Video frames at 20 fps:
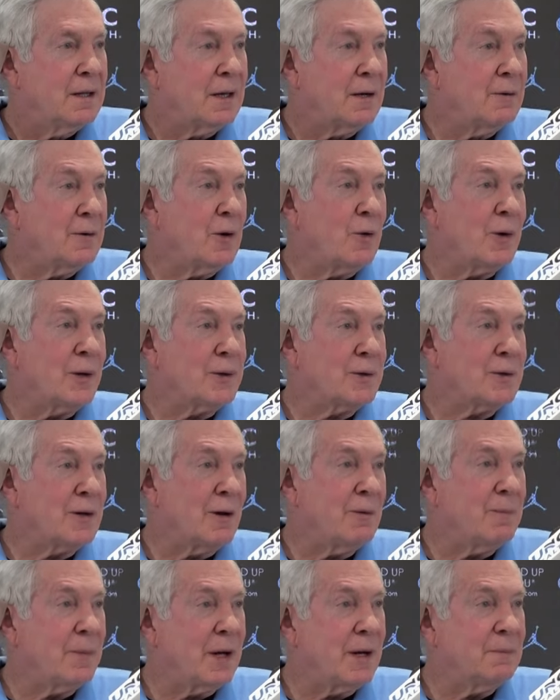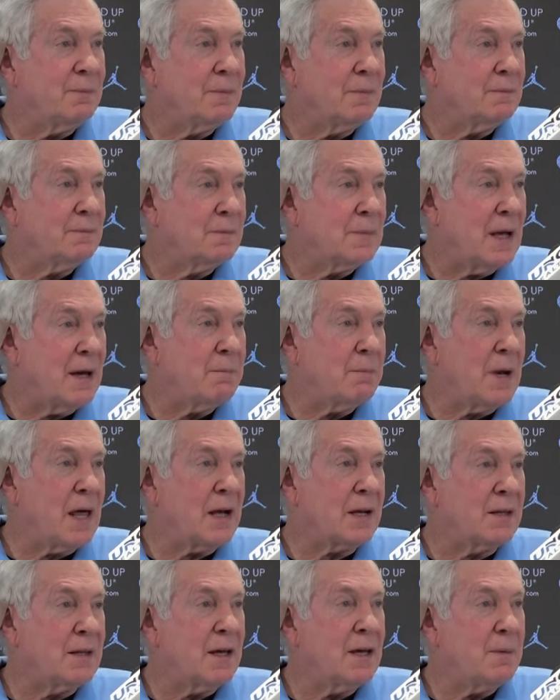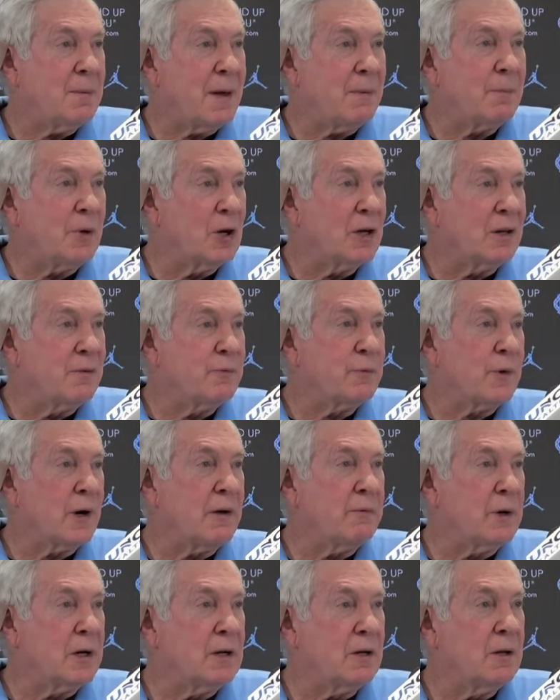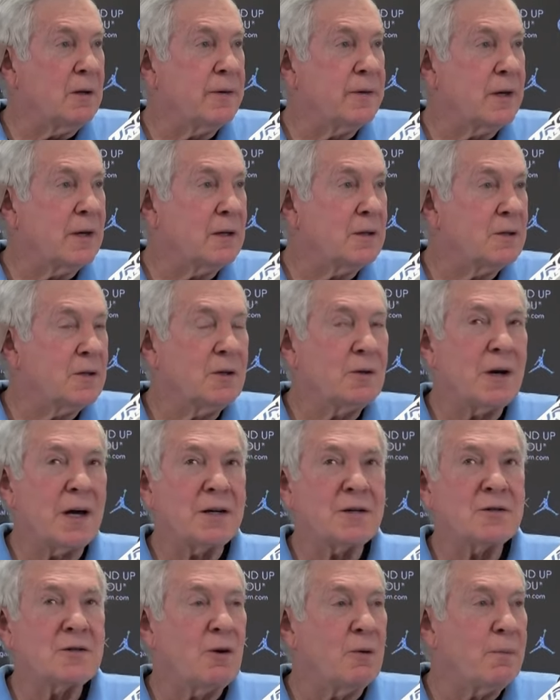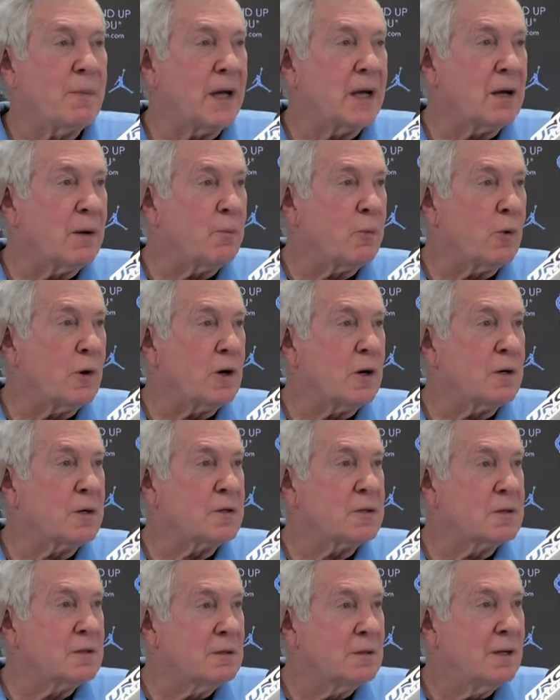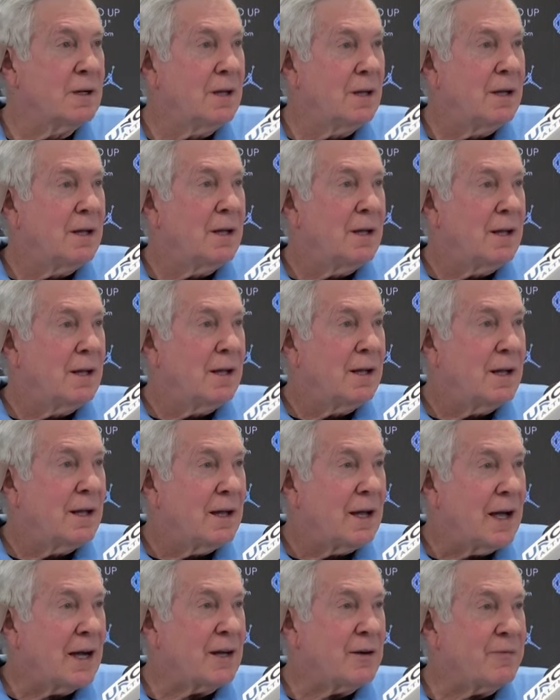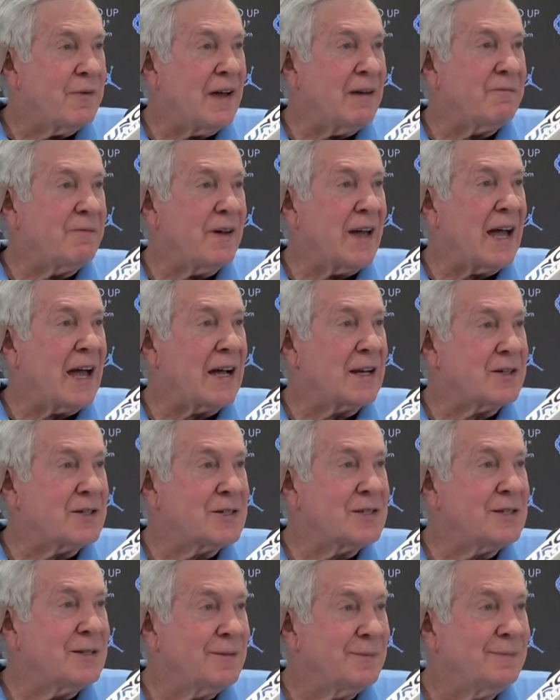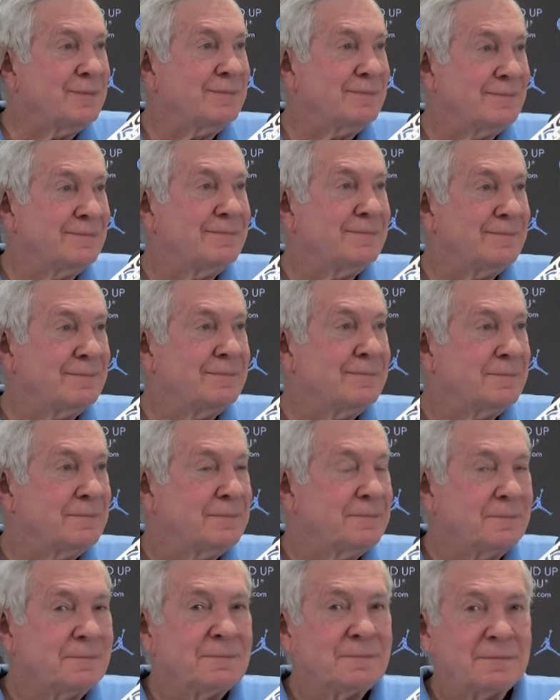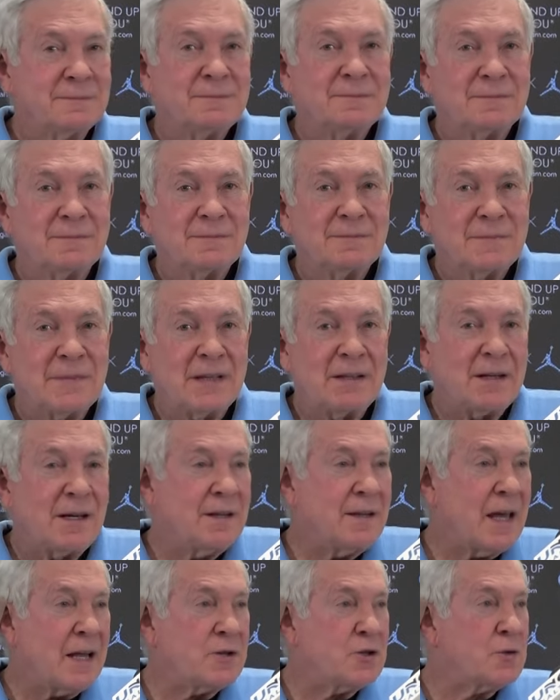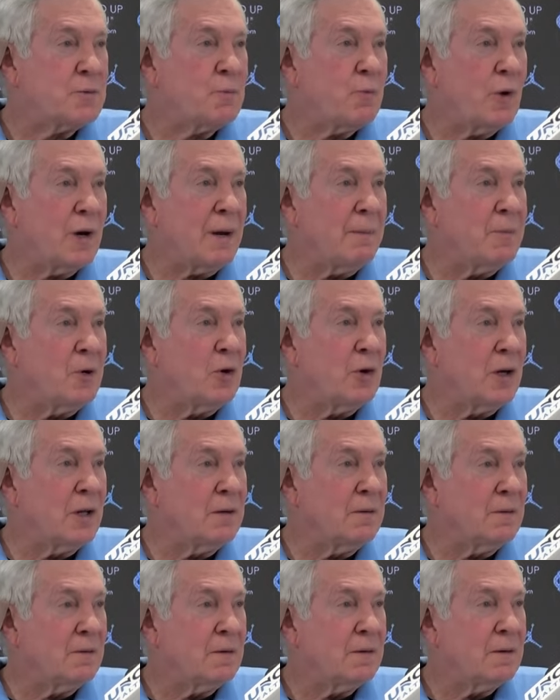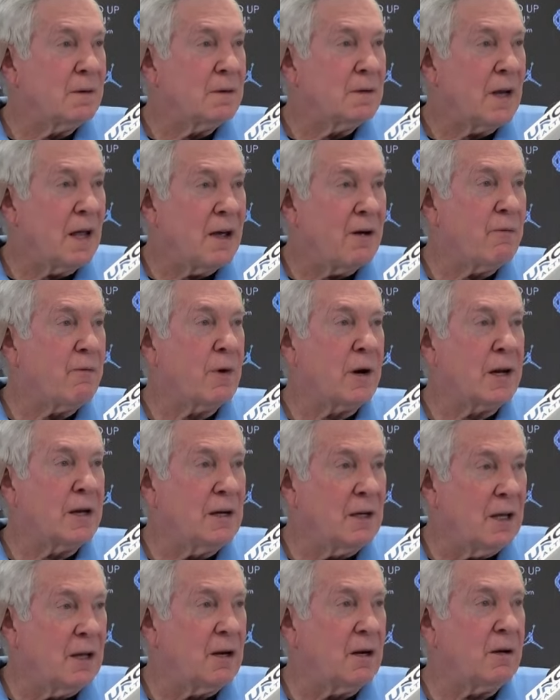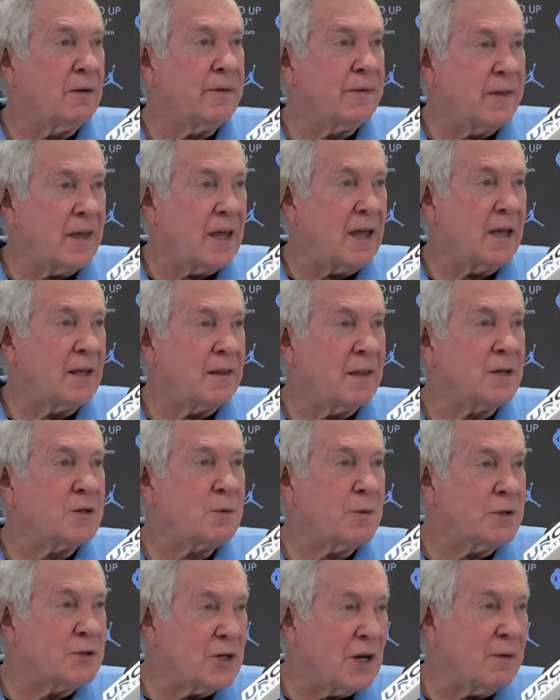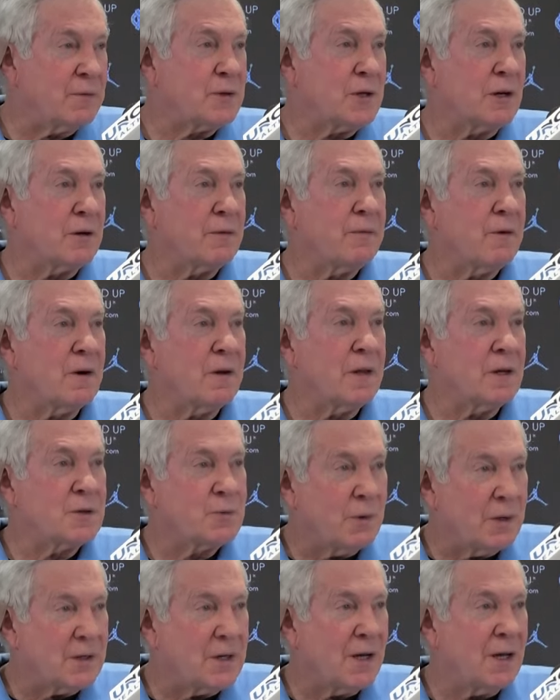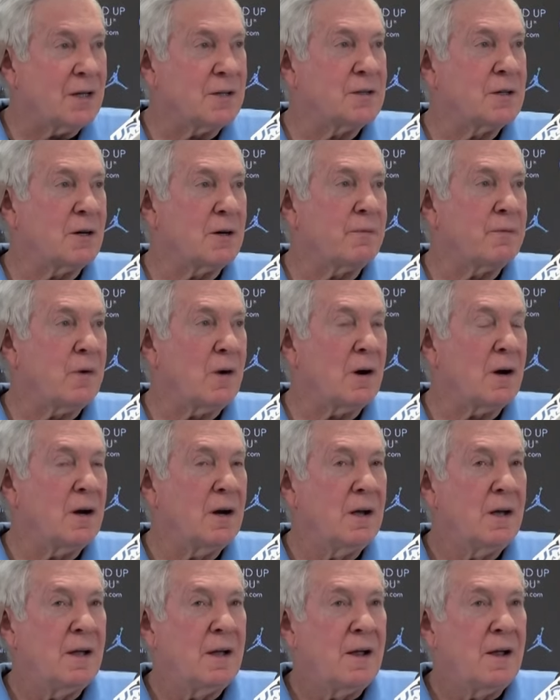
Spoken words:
they don't know what they're talking about. I'm like them. I'm looking for every little thing too. I just don't make up words. I gotta find facts. And that's what I'm doing. Every little thing. That's what Jeff's here for. That's what Ted's here for.